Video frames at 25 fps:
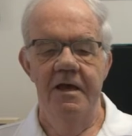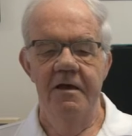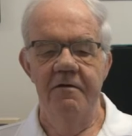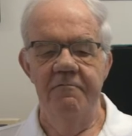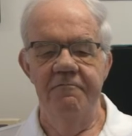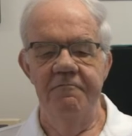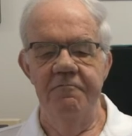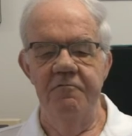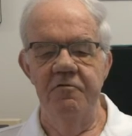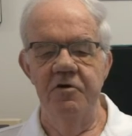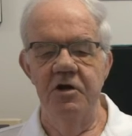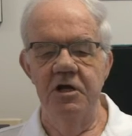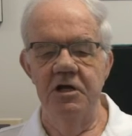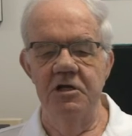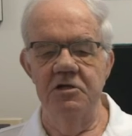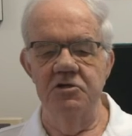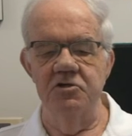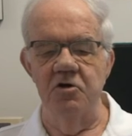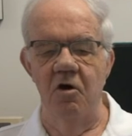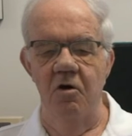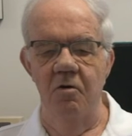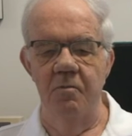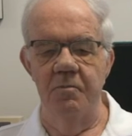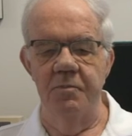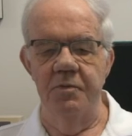If, for
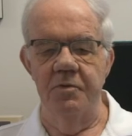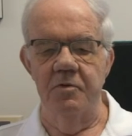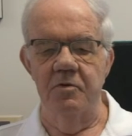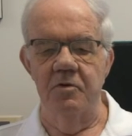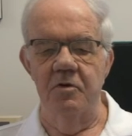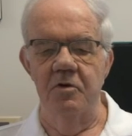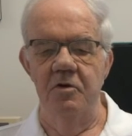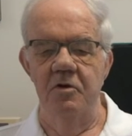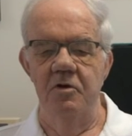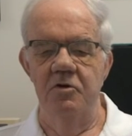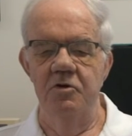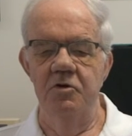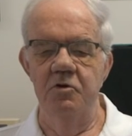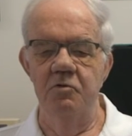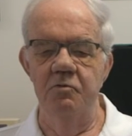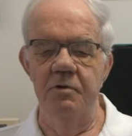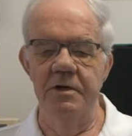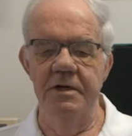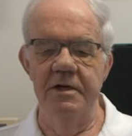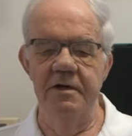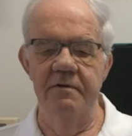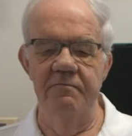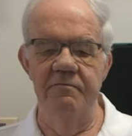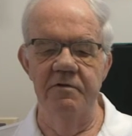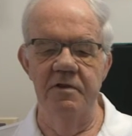example, you
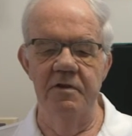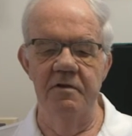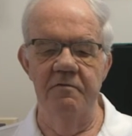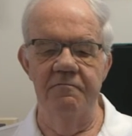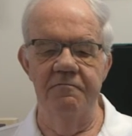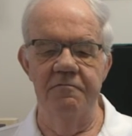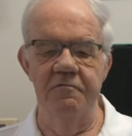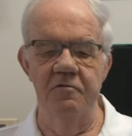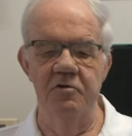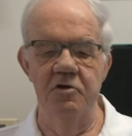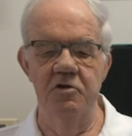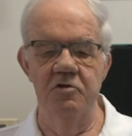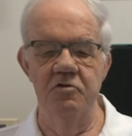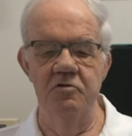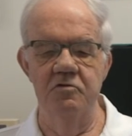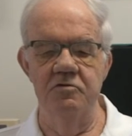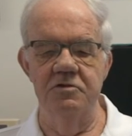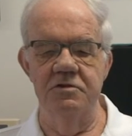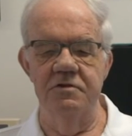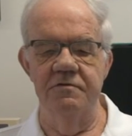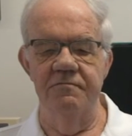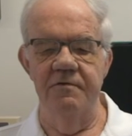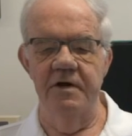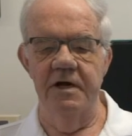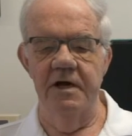were given the full
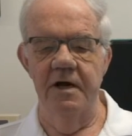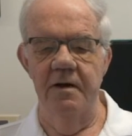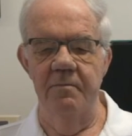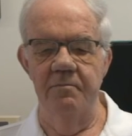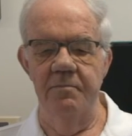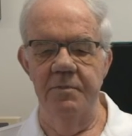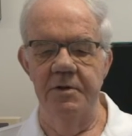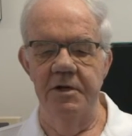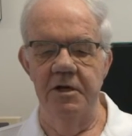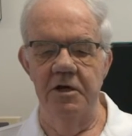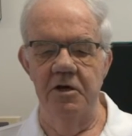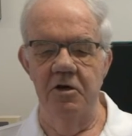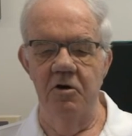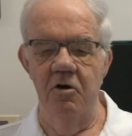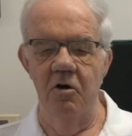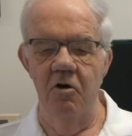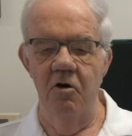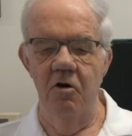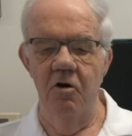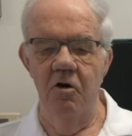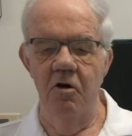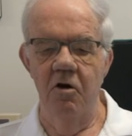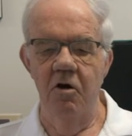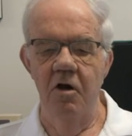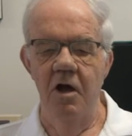use of a company
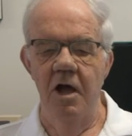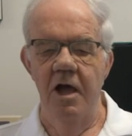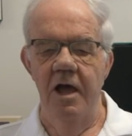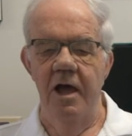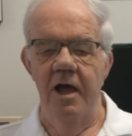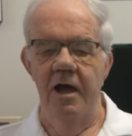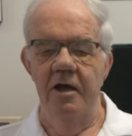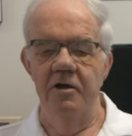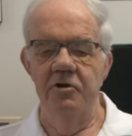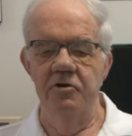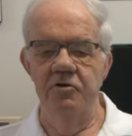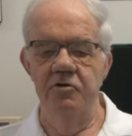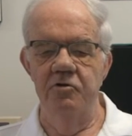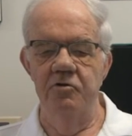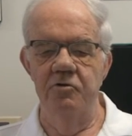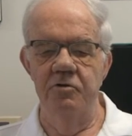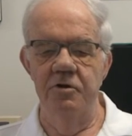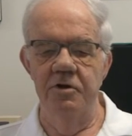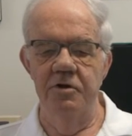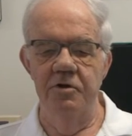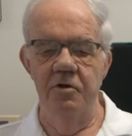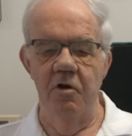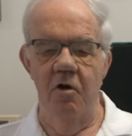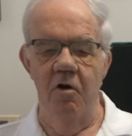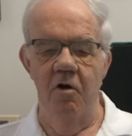car and you
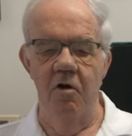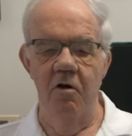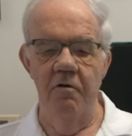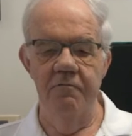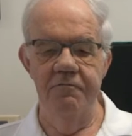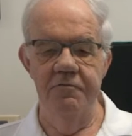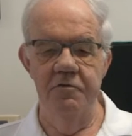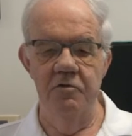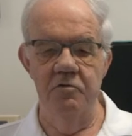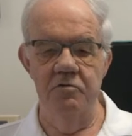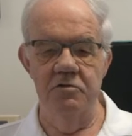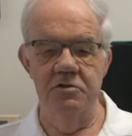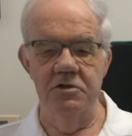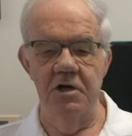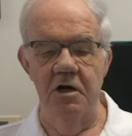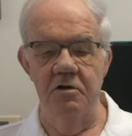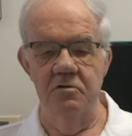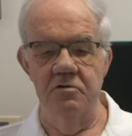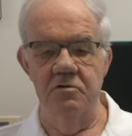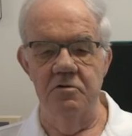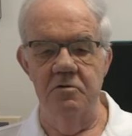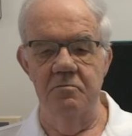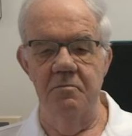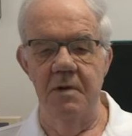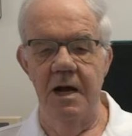did half your
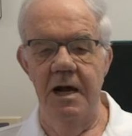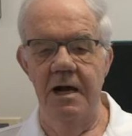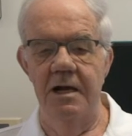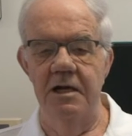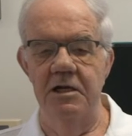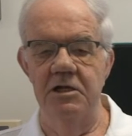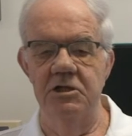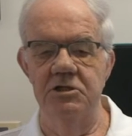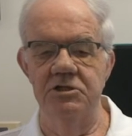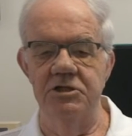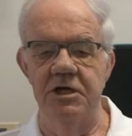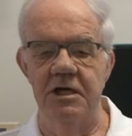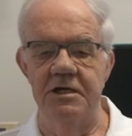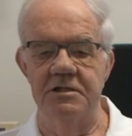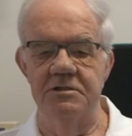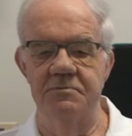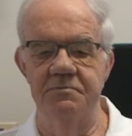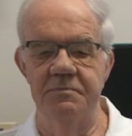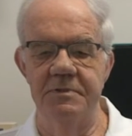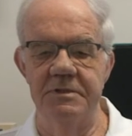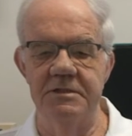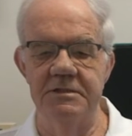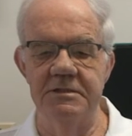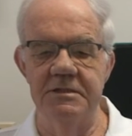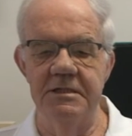total mileage as
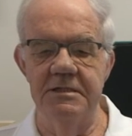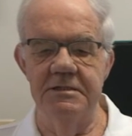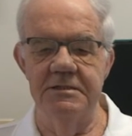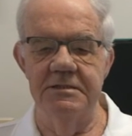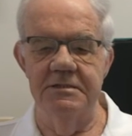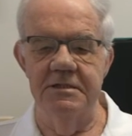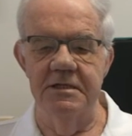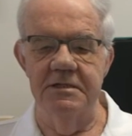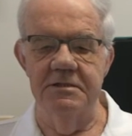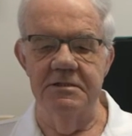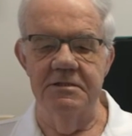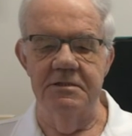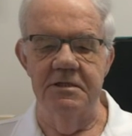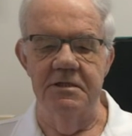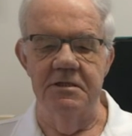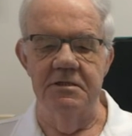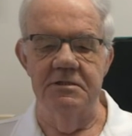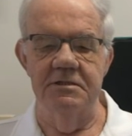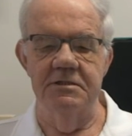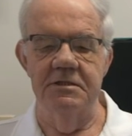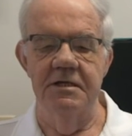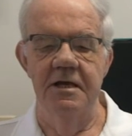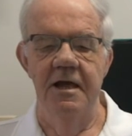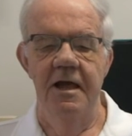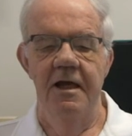business
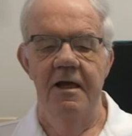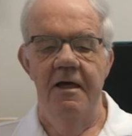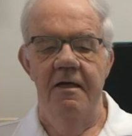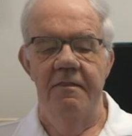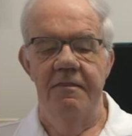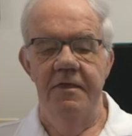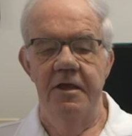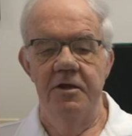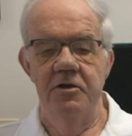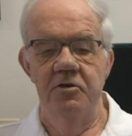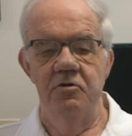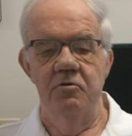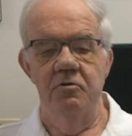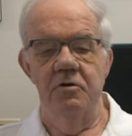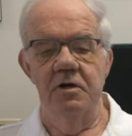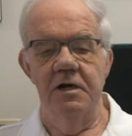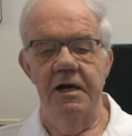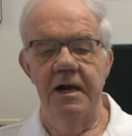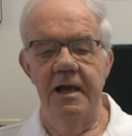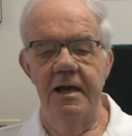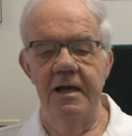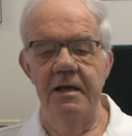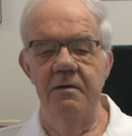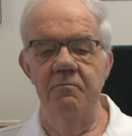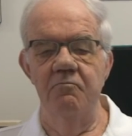distance, then your
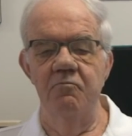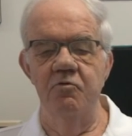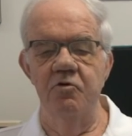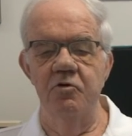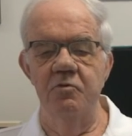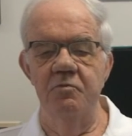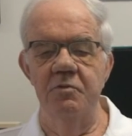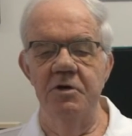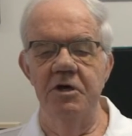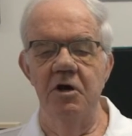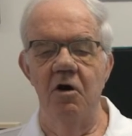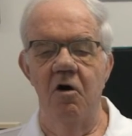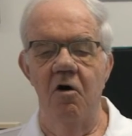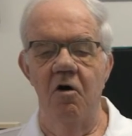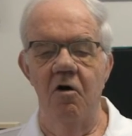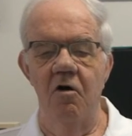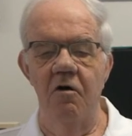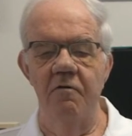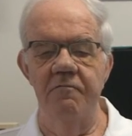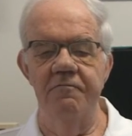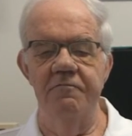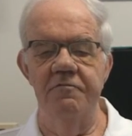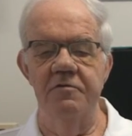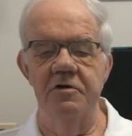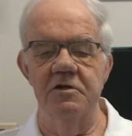claim would be
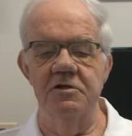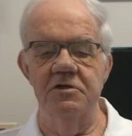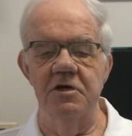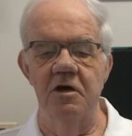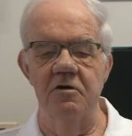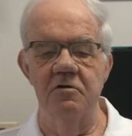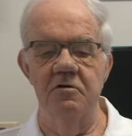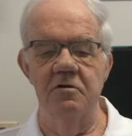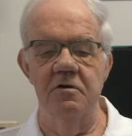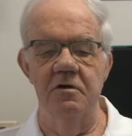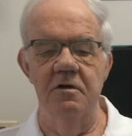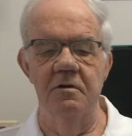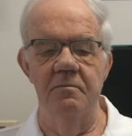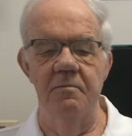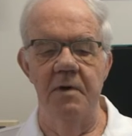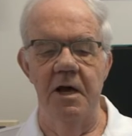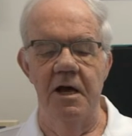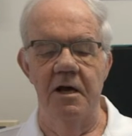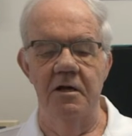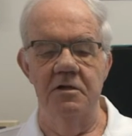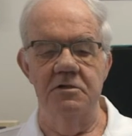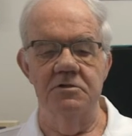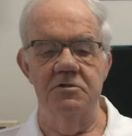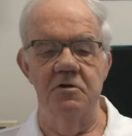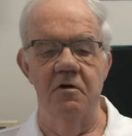half the total
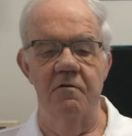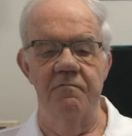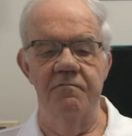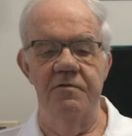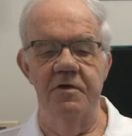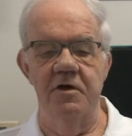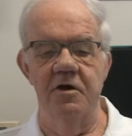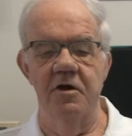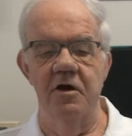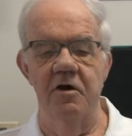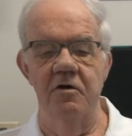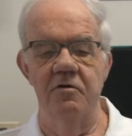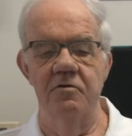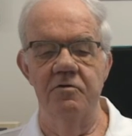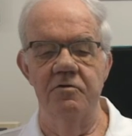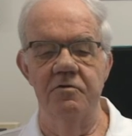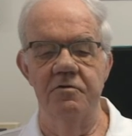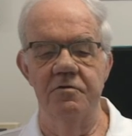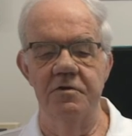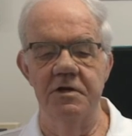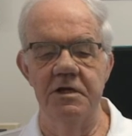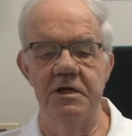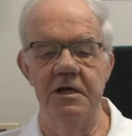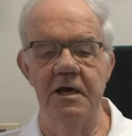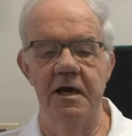amount of the code
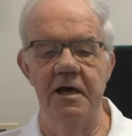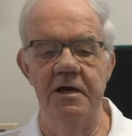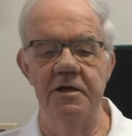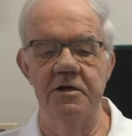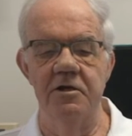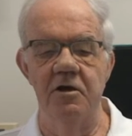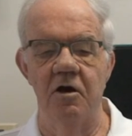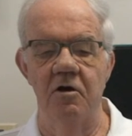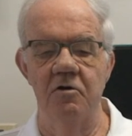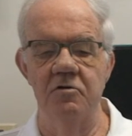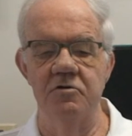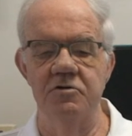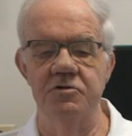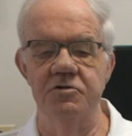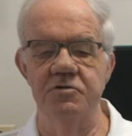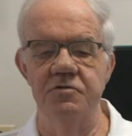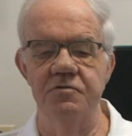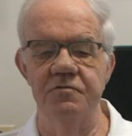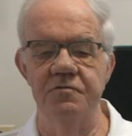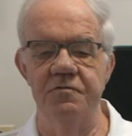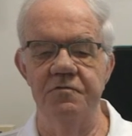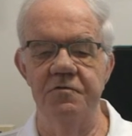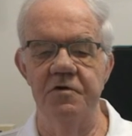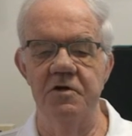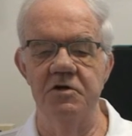
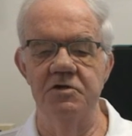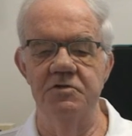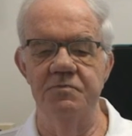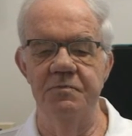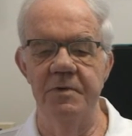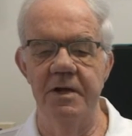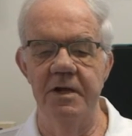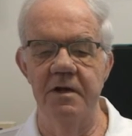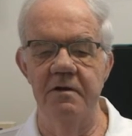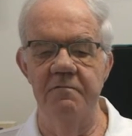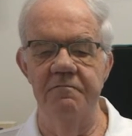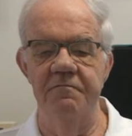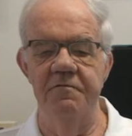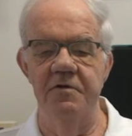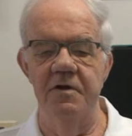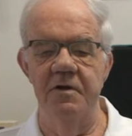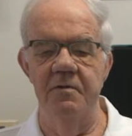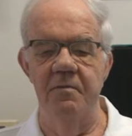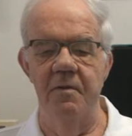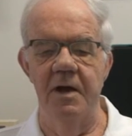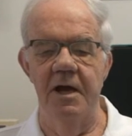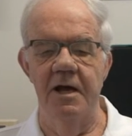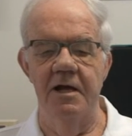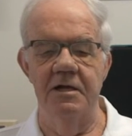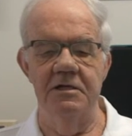3802 fringe benefit
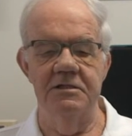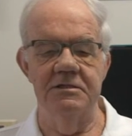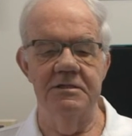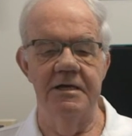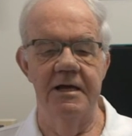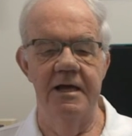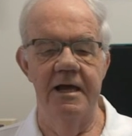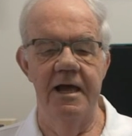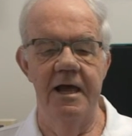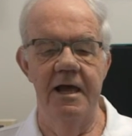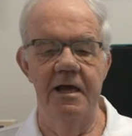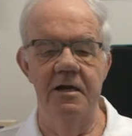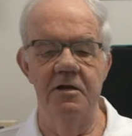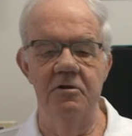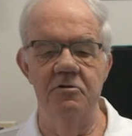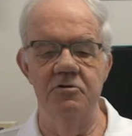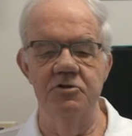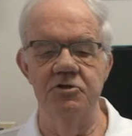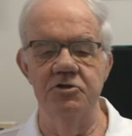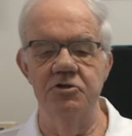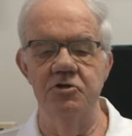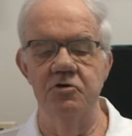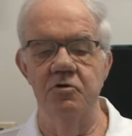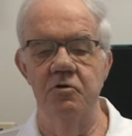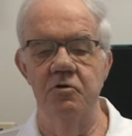amount added to